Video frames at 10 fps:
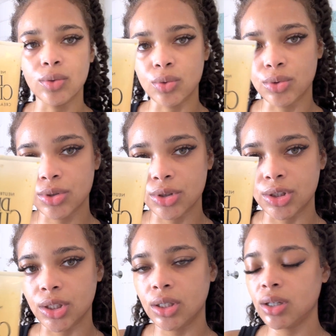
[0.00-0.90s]
I'm
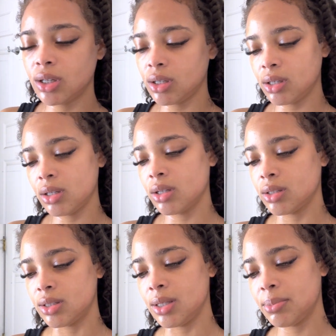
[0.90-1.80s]
using is my cream
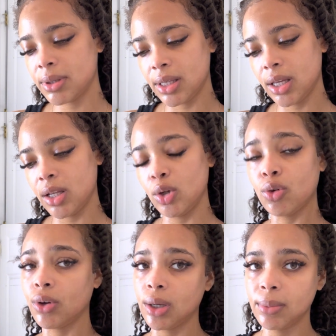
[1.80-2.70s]
cleanser by
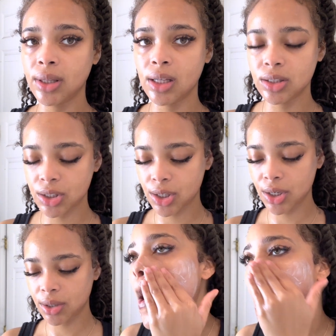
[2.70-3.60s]
Neutrogena.
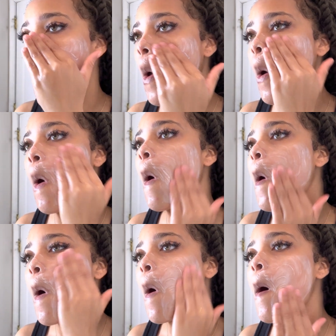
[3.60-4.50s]

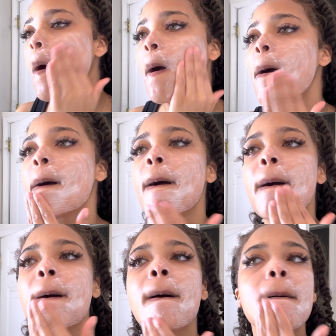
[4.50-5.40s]
This
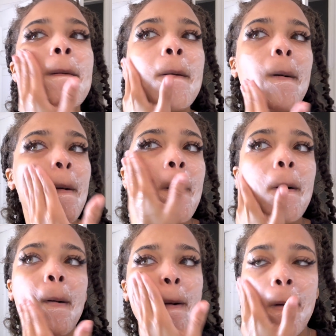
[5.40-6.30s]
smells
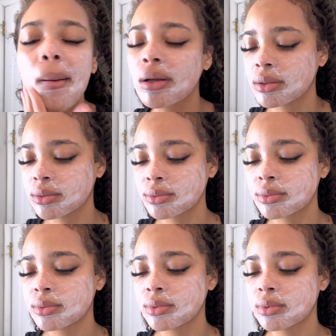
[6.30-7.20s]
so good.
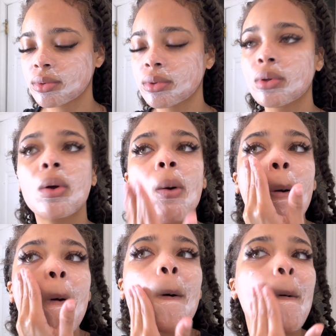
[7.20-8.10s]

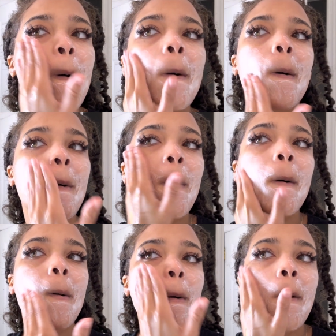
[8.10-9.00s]
I
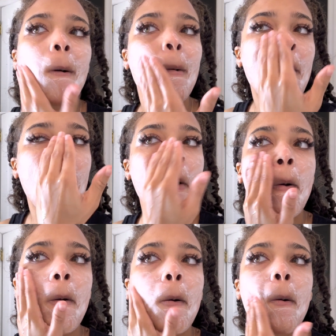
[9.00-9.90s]
literally just
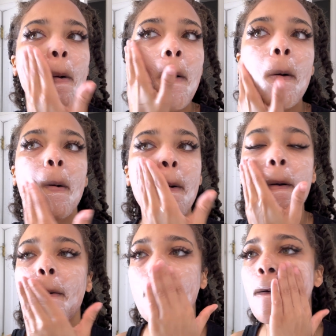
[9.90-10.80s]
love this
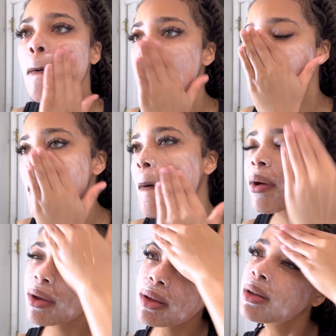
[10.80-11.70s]
product so much. Like,
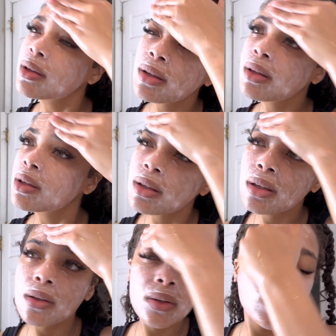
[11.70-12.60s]
it smells so
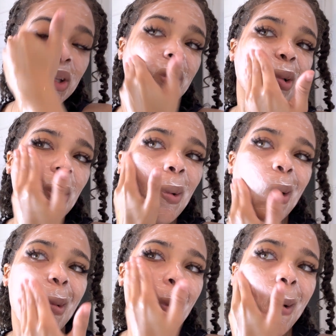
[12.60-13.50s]
good. I wish I could
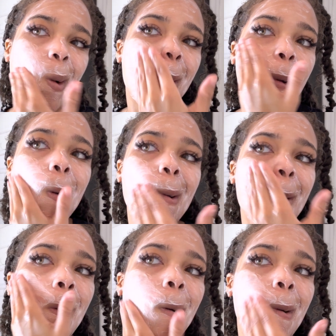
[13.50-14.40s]
just apply it to my
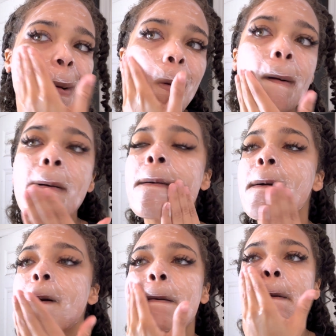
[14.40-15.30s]
face like a
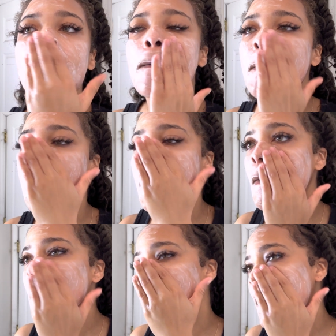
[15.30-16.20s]
million times
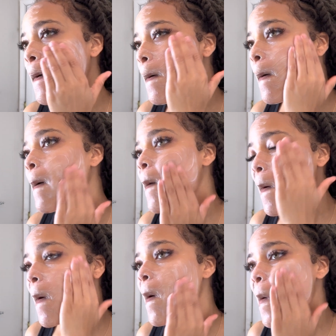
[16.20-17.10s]
just to smell it.
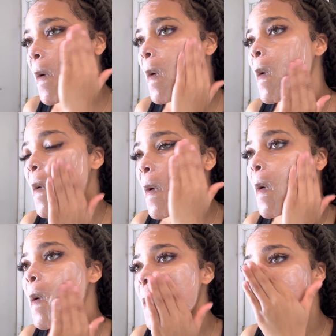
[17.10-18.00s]
But
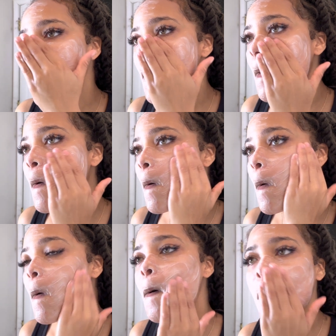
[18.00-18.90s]
yeah, I'm just
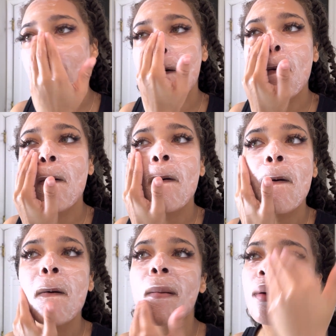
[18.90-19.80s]
doing the same
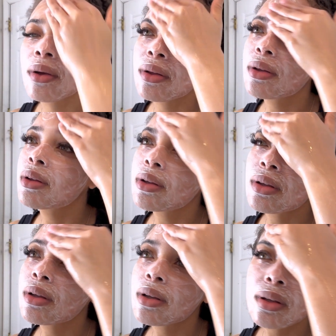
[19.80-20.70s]
thing basically,
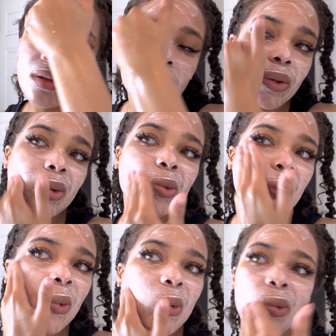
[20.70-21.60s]
rubbing it in,
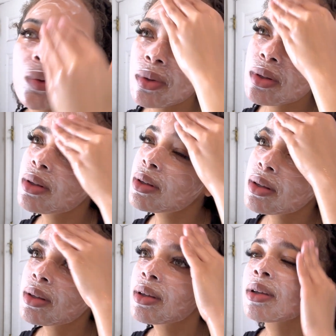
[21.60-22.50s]
using my
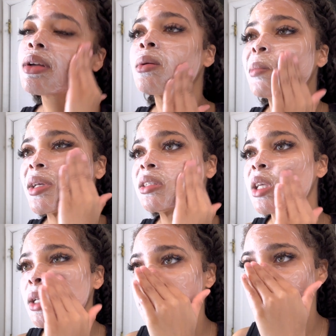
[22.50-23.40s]
cleanser. My
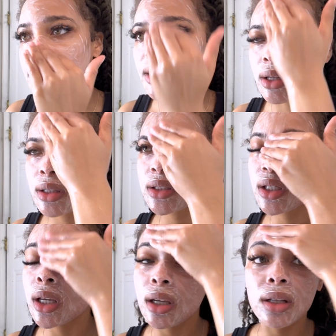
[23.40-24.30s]
skin is like
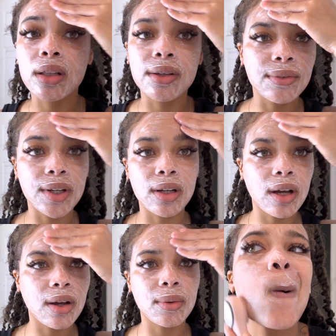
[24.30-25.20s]
tingling right
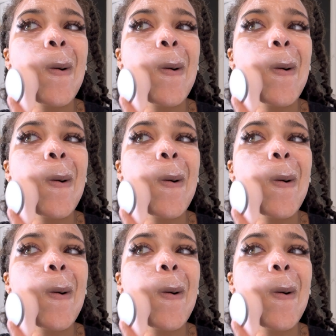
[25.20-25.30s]
now.